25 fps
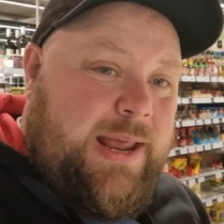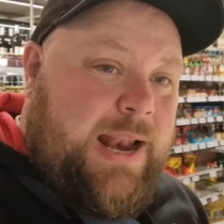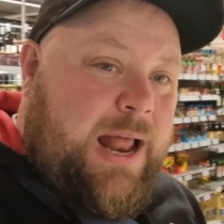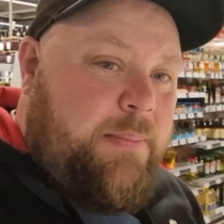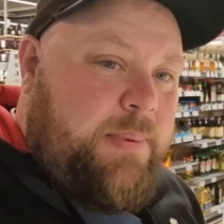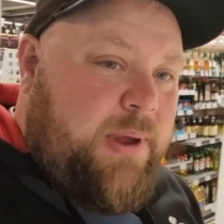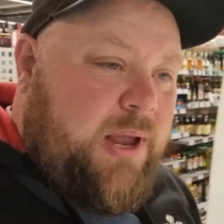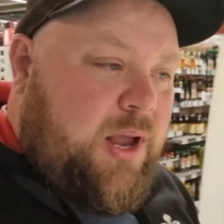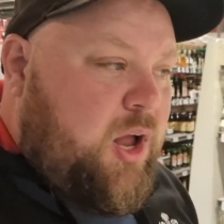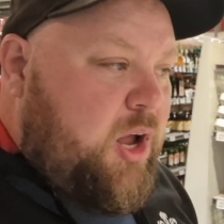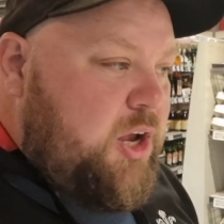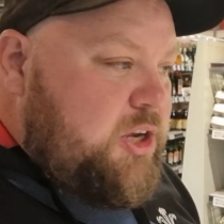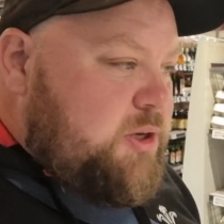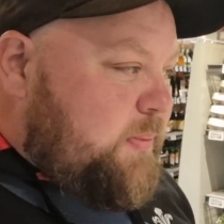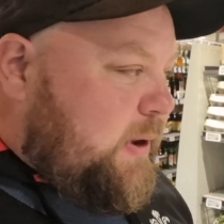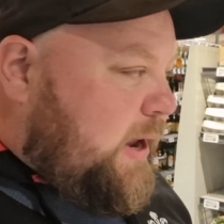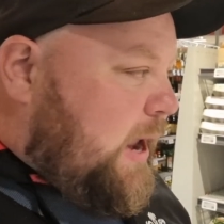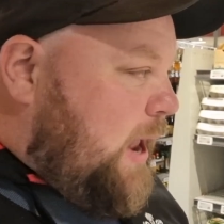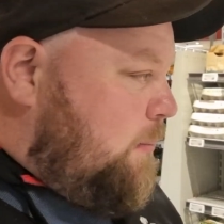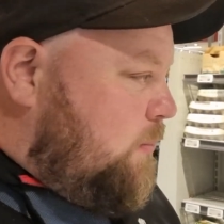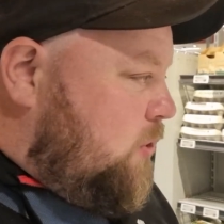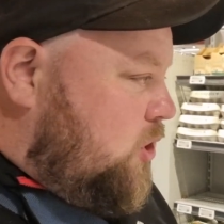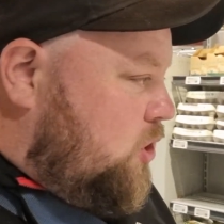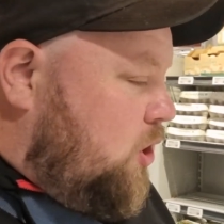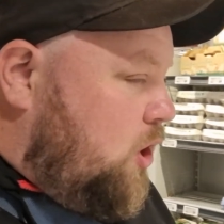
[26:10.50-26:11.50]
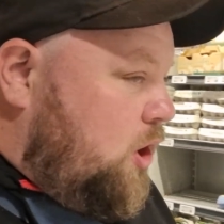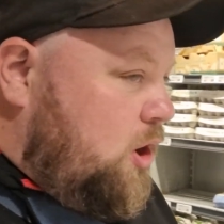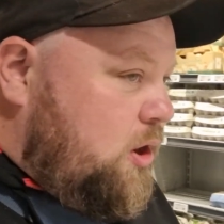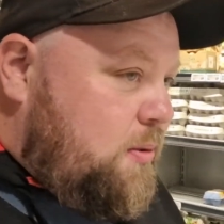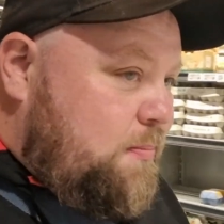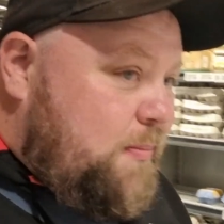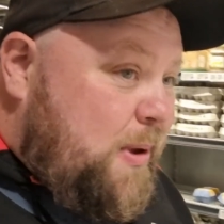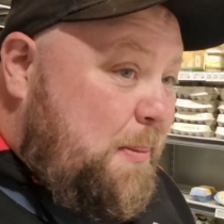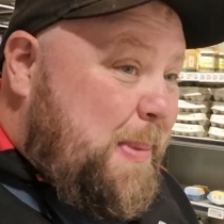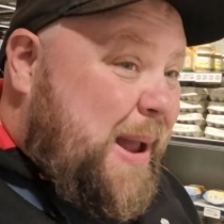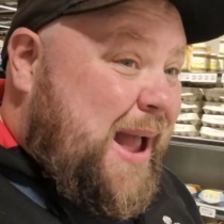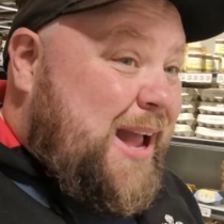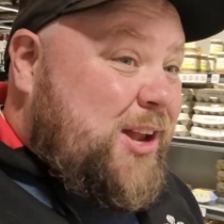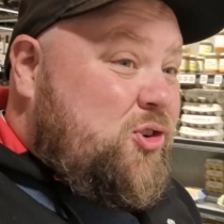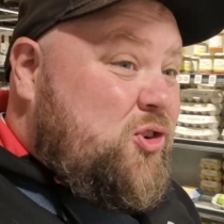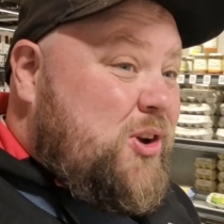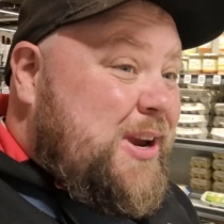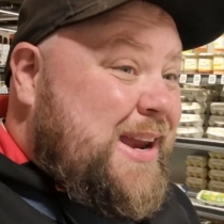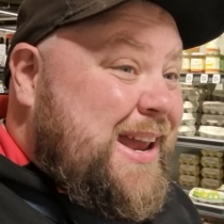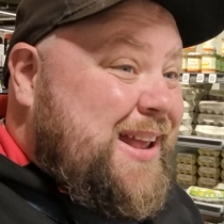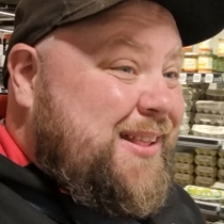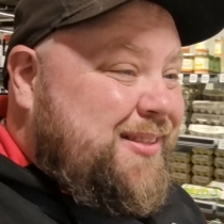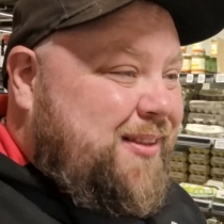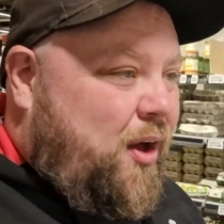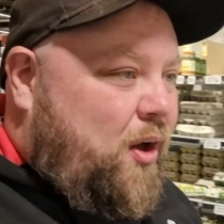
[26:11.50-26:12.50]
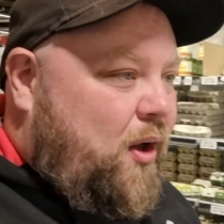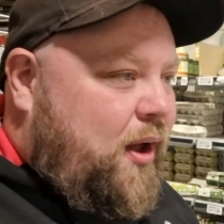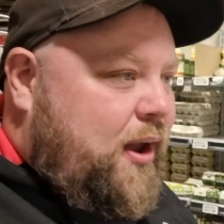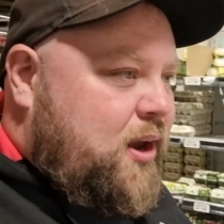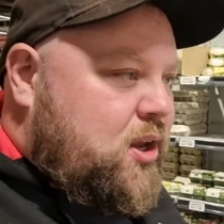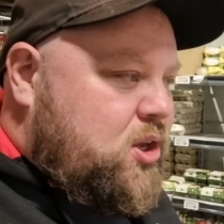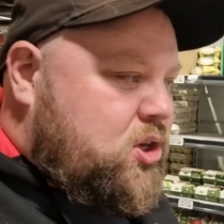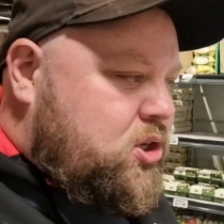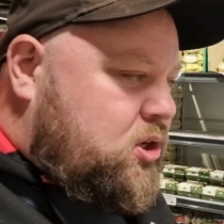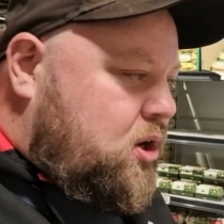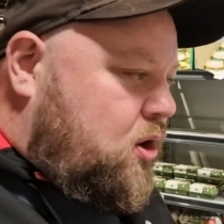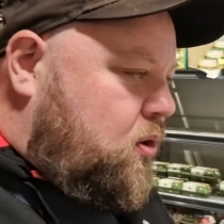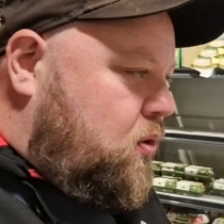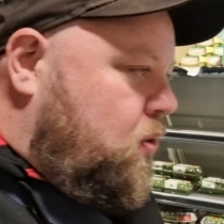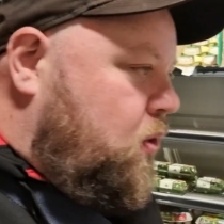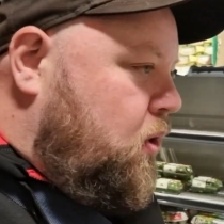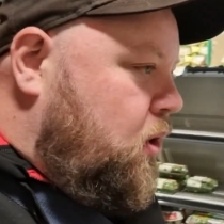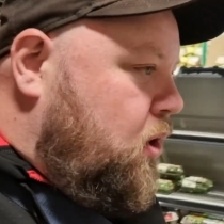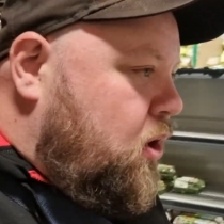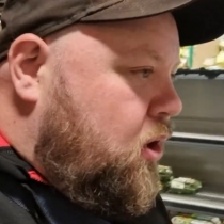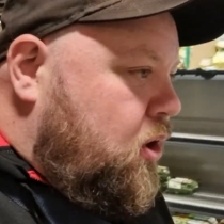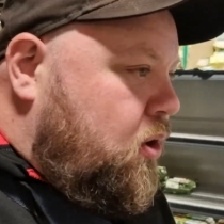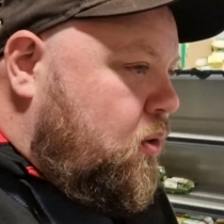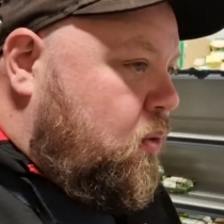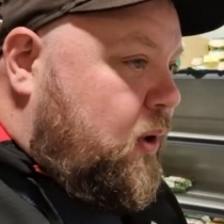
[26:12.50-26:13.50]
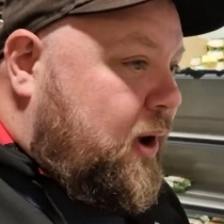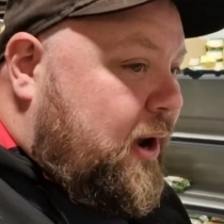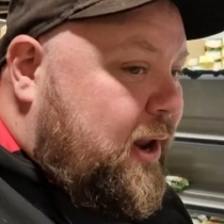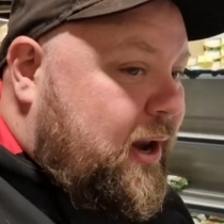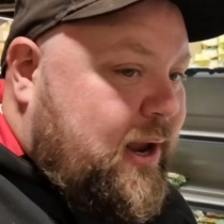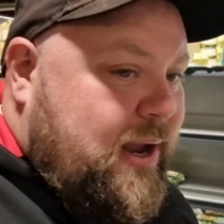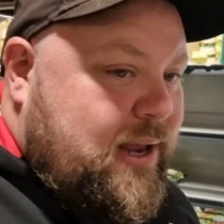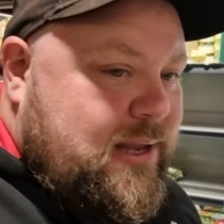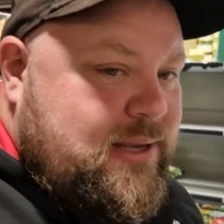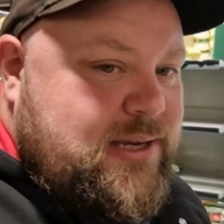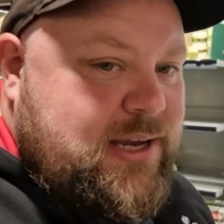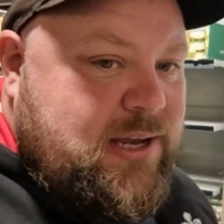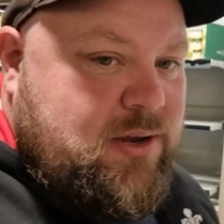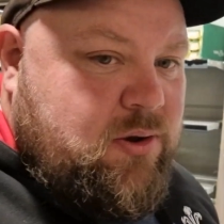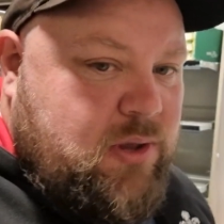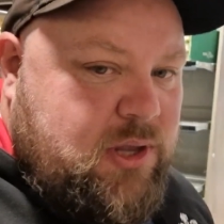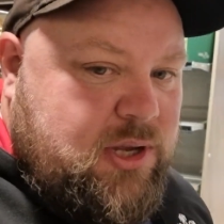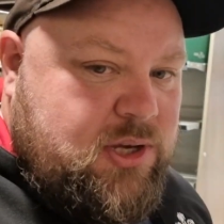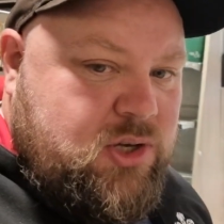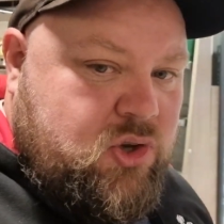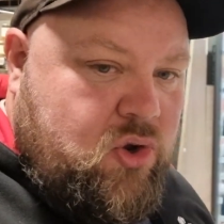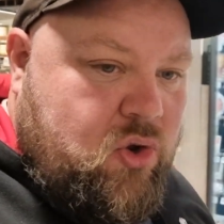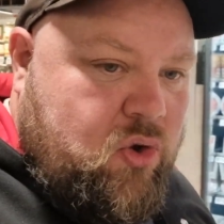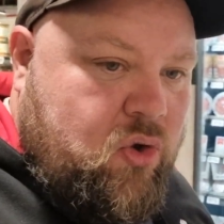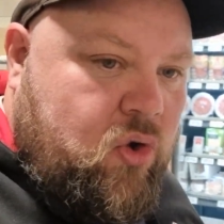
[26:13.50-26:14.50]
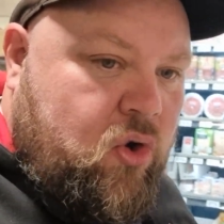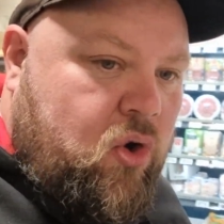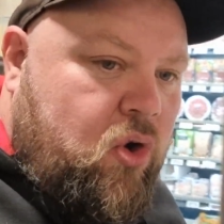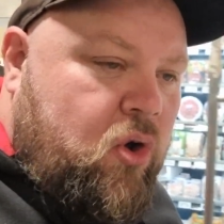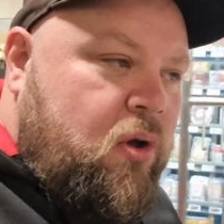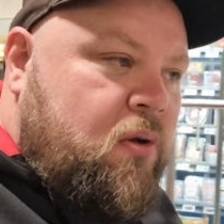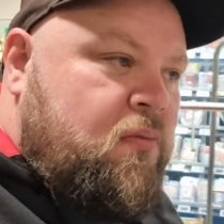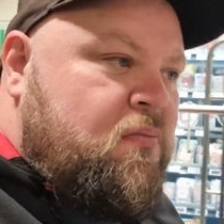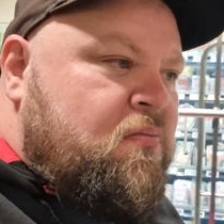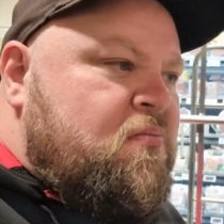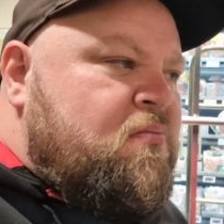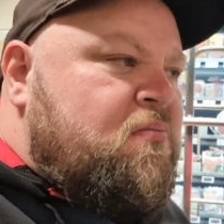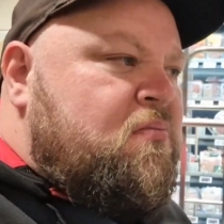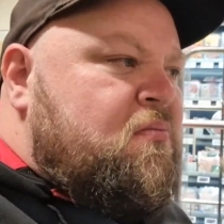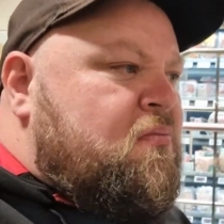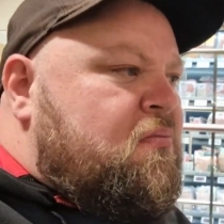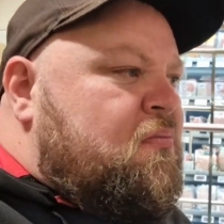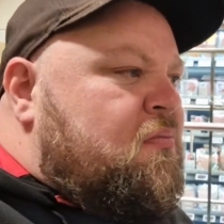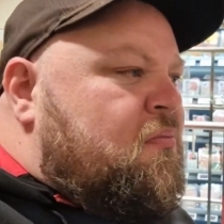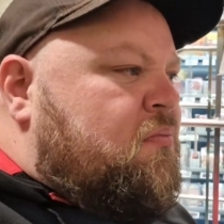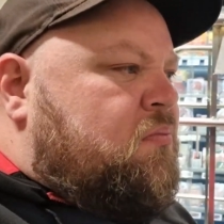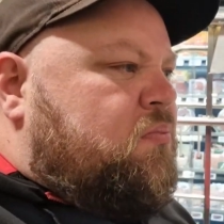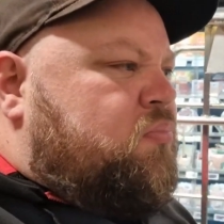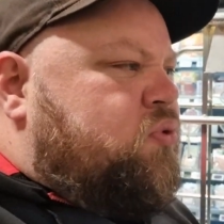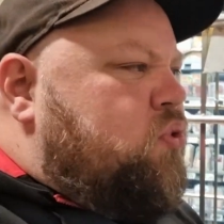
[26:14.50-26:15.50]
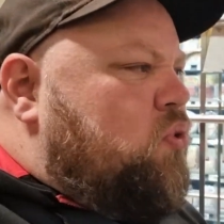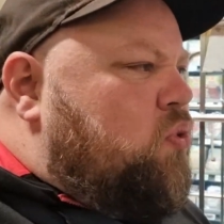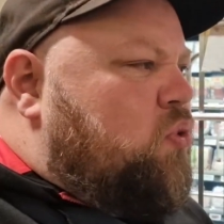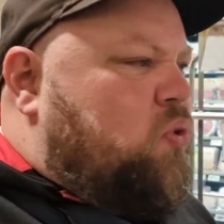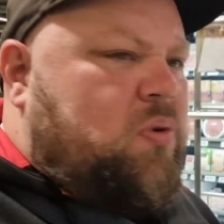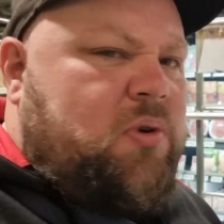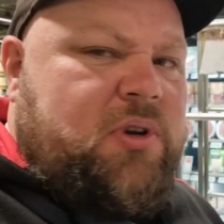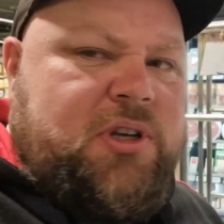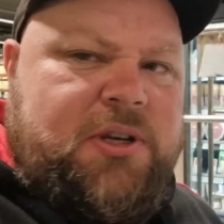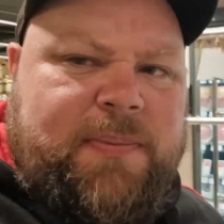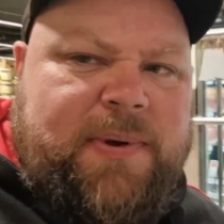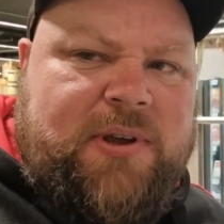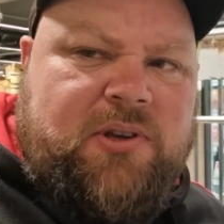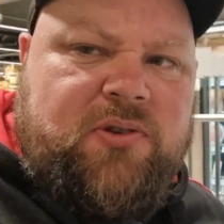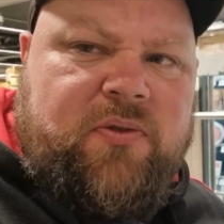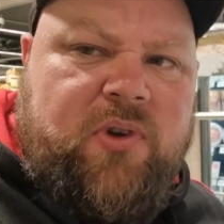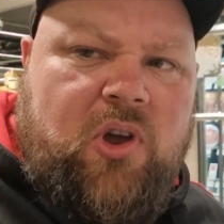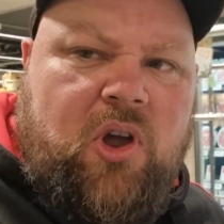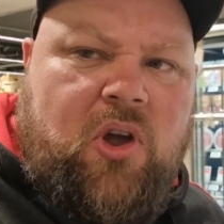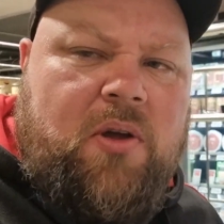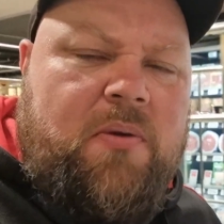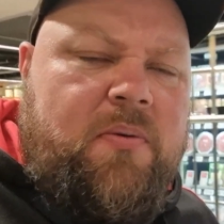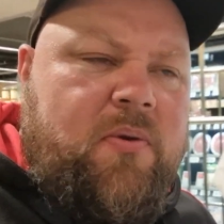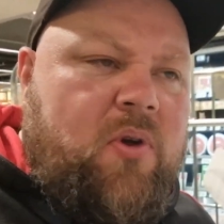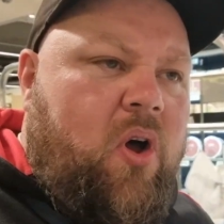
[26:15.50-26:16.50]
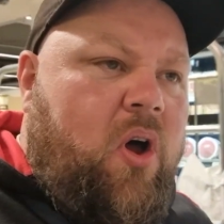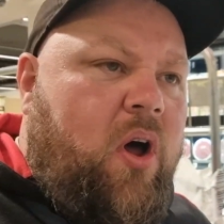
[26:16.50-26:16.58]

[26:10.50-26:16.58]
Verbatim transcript: It happened guys, my camera died. My battery died, so we're gonna continue this tour. Ooh, smells weird.